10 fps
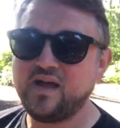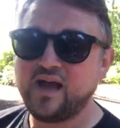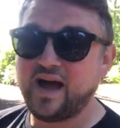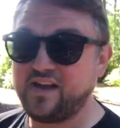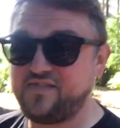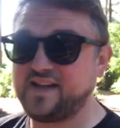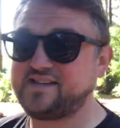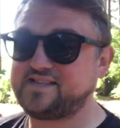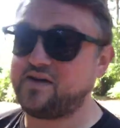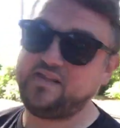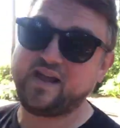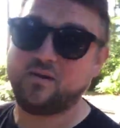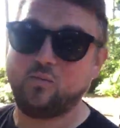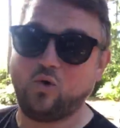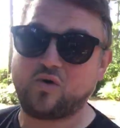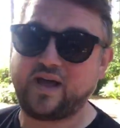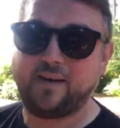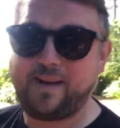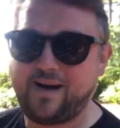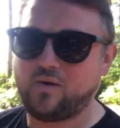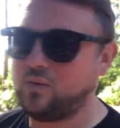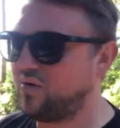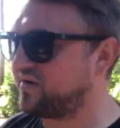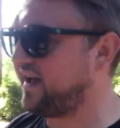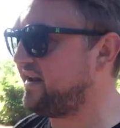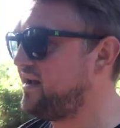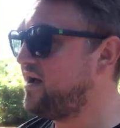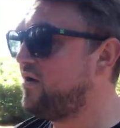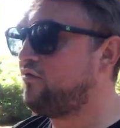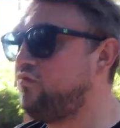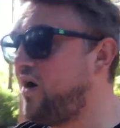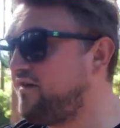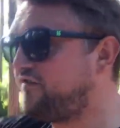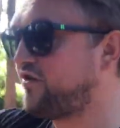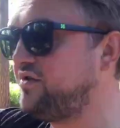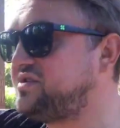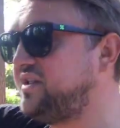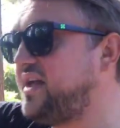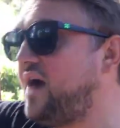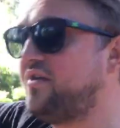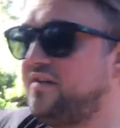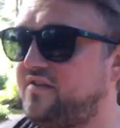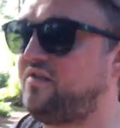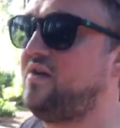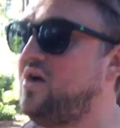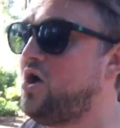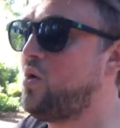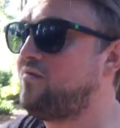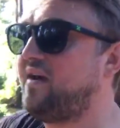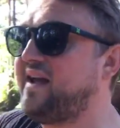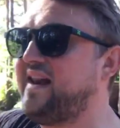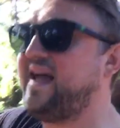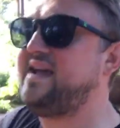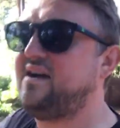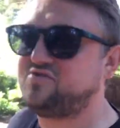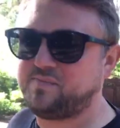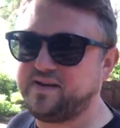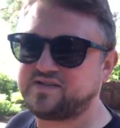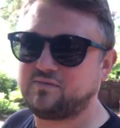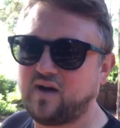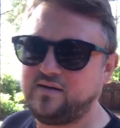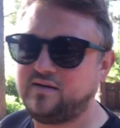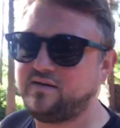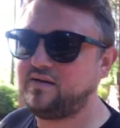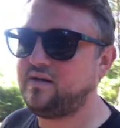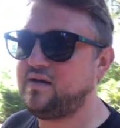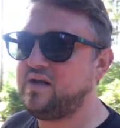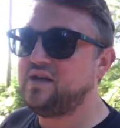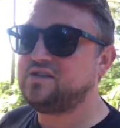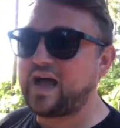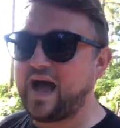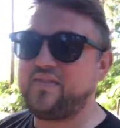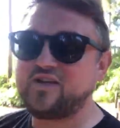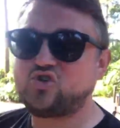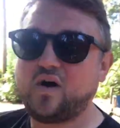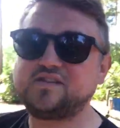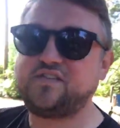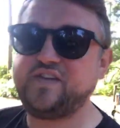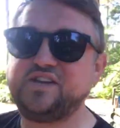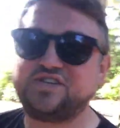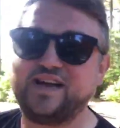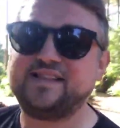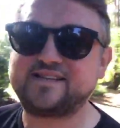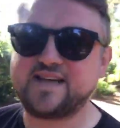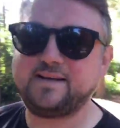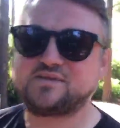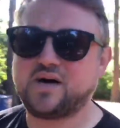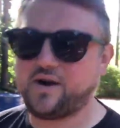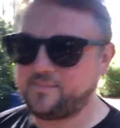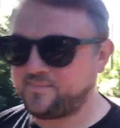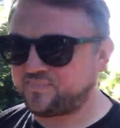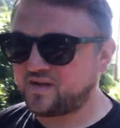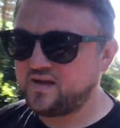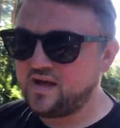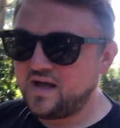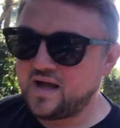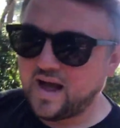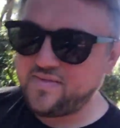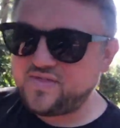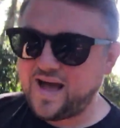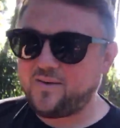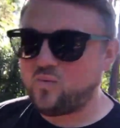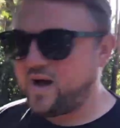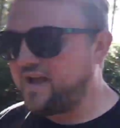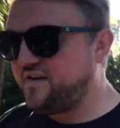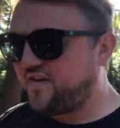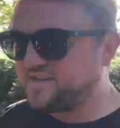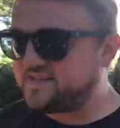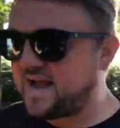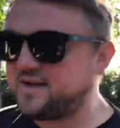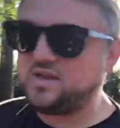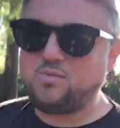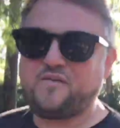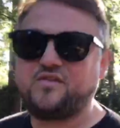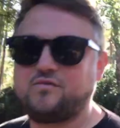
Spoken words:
And if necessary, they can walk it and power walk it, right through to the others who are running an 800-metre run, and they're trying to finish it in the same time. And that way, if I stagger them off at the